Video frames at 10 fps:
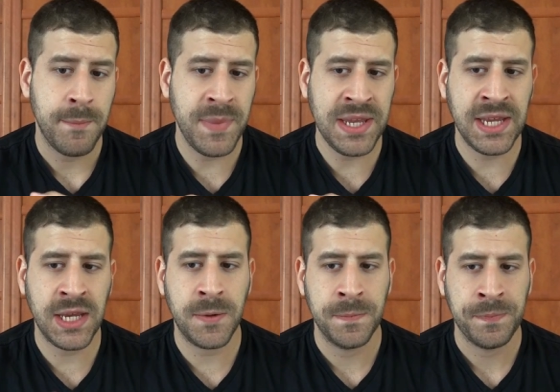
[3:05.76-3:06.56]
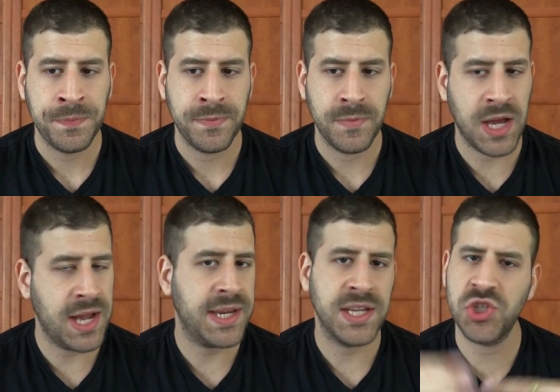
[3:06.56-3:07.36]
meaning
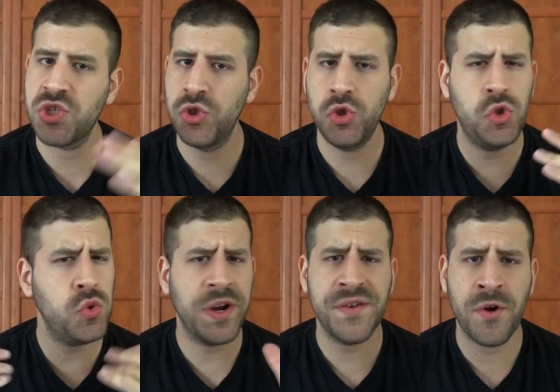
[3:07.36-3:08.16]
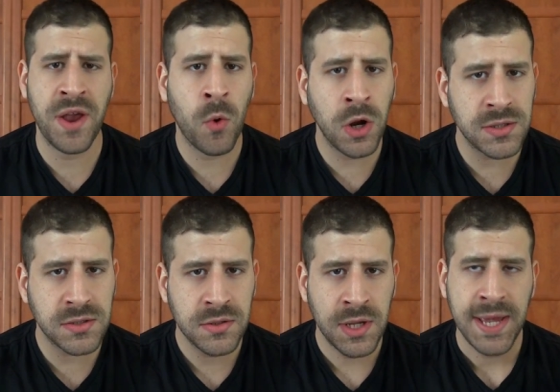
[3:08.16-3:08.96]
I can just do whatever I want.
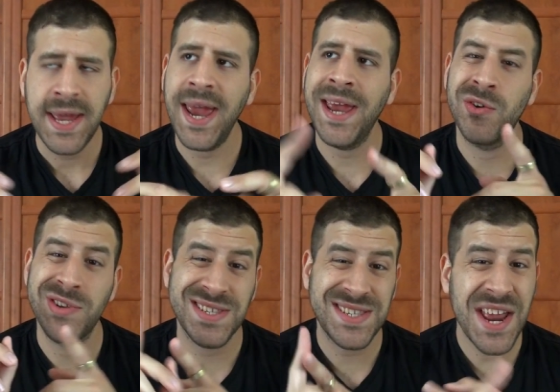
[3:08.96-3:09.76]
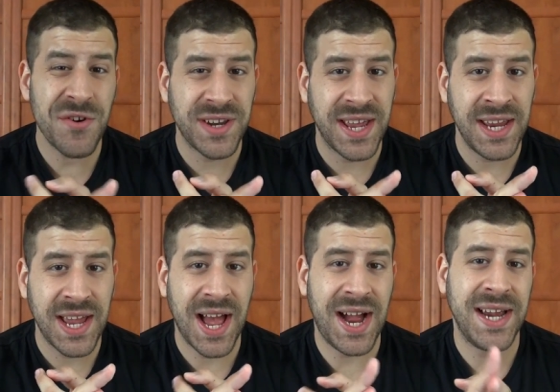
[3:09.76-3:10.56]
And on
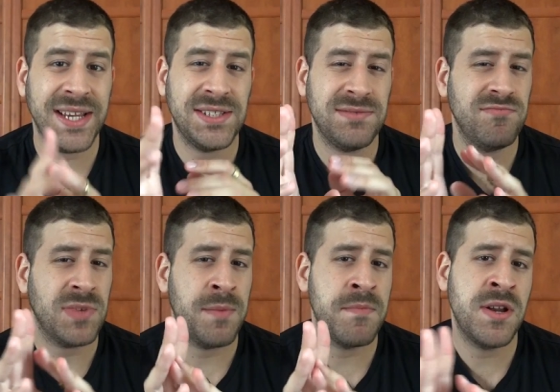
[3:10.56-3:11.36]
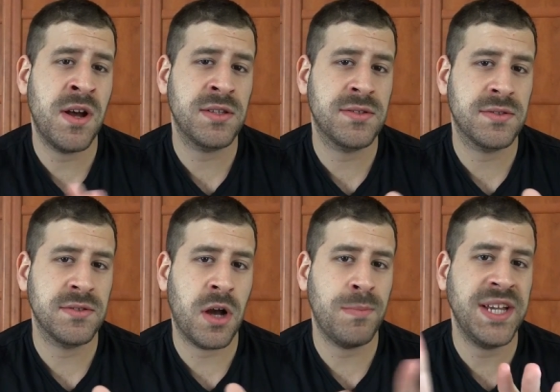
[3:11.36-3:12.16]
Saturday, I I'm not
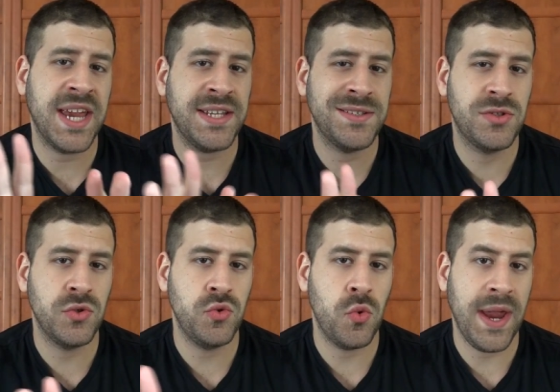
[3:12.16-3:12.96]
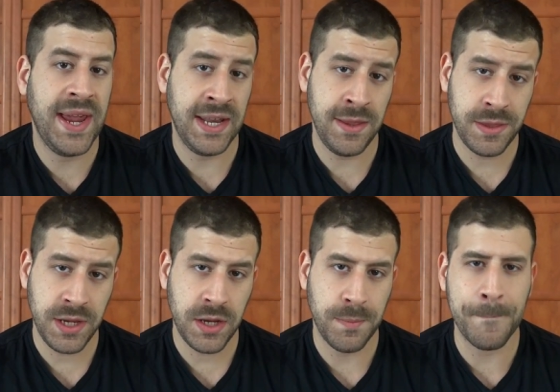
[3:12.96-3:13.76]
obligated to do
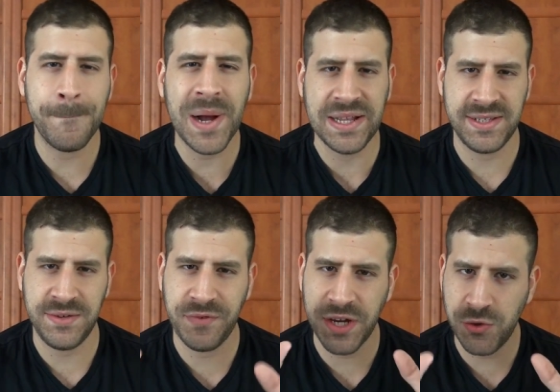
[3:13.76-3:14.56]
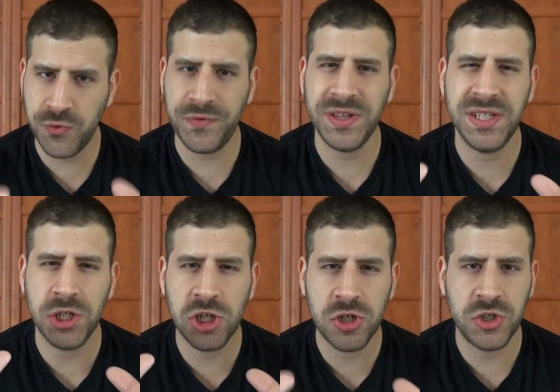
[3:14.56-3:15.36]
anything, but if I do feel
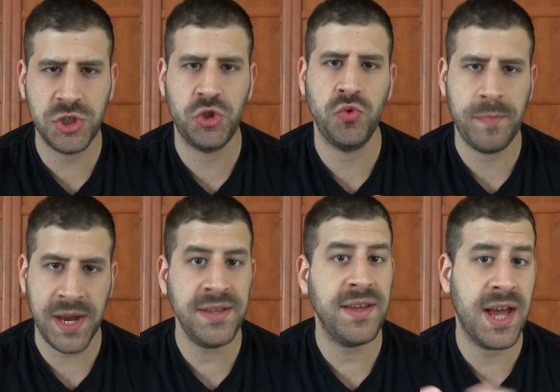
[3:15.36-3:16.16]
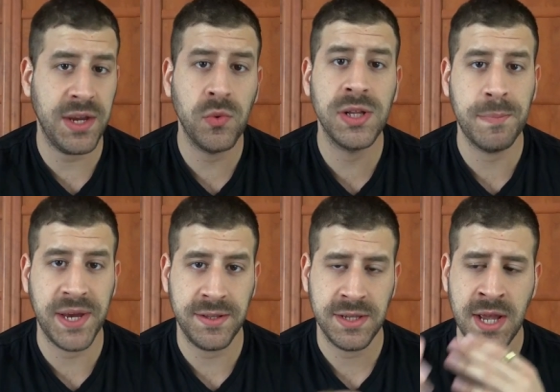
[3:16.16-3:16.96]
the urge to paint, I will
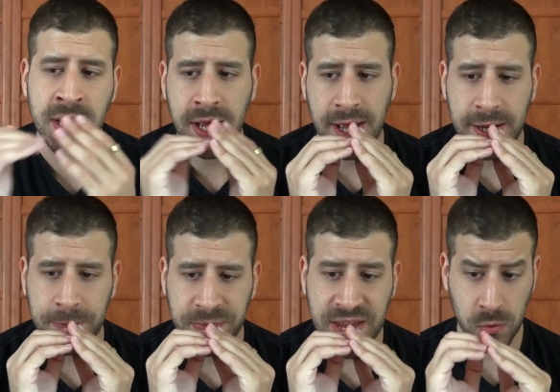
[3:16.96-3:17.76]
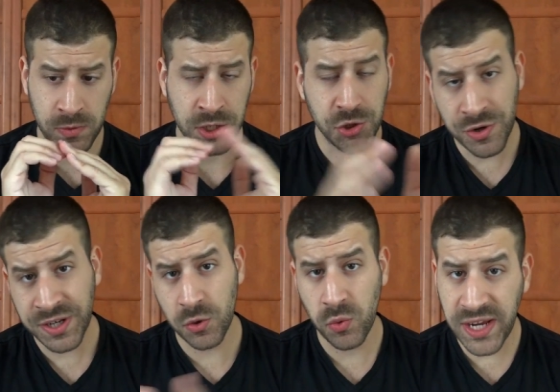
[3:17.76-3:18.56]
paint. Um, now,
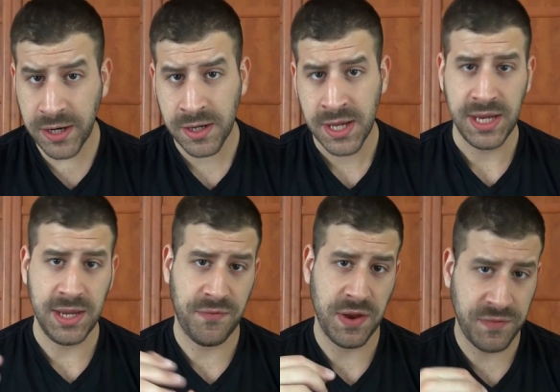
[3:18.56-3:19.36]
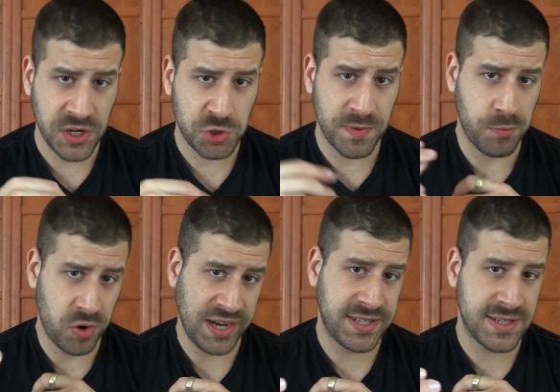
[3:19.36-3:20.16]
during the week, if I finish my
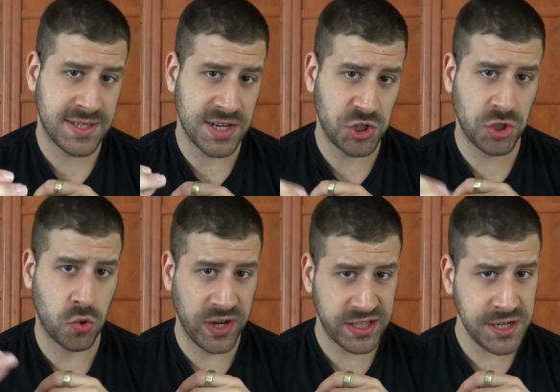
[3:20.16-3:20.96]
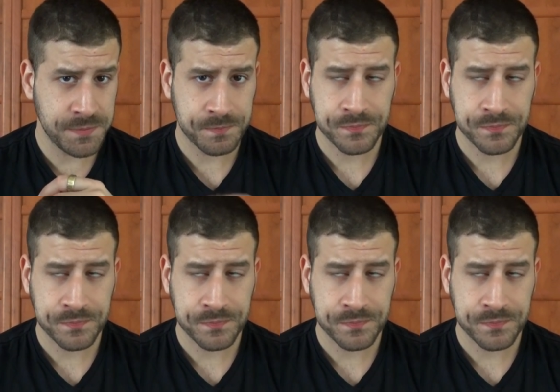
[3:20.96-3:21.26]
practice session quickly,